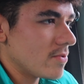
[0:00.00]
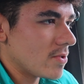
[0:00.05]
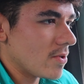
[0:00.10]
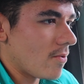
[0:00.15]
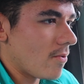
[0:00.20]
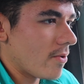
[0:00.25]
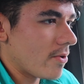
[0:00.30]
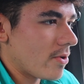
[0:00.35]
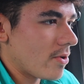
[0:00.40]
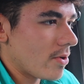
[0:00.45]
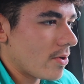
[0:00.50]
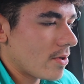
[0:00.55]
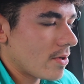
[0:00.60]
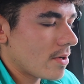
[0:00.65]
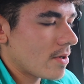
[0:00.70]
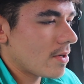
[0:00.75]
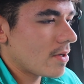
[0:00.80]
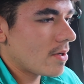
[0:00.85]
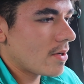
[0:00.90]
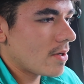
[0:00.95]
to order.
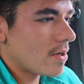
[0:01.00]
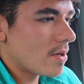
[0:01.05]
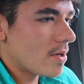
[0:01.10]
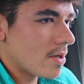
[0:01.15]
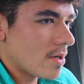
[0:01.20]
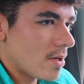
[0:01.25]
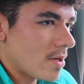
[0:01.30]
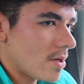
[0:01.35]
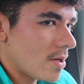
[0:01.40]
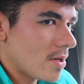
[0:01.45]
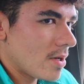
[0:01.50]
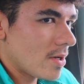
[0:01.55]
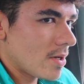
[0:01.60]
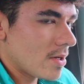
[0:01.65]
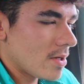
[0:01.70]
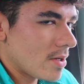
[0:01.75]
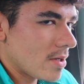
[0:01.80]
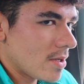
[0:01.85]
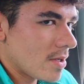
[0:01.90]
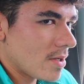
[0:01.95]

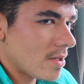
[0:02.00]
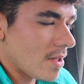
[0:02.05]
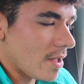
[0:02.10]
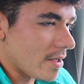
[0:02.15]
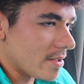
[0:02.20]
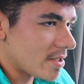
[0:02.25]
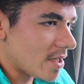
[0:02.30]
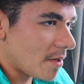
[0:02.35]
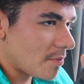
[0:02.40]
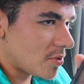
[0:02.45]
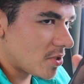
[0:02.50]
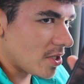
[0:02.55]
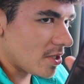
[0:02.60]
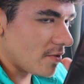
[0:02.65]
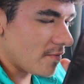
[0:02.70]
Like type shit,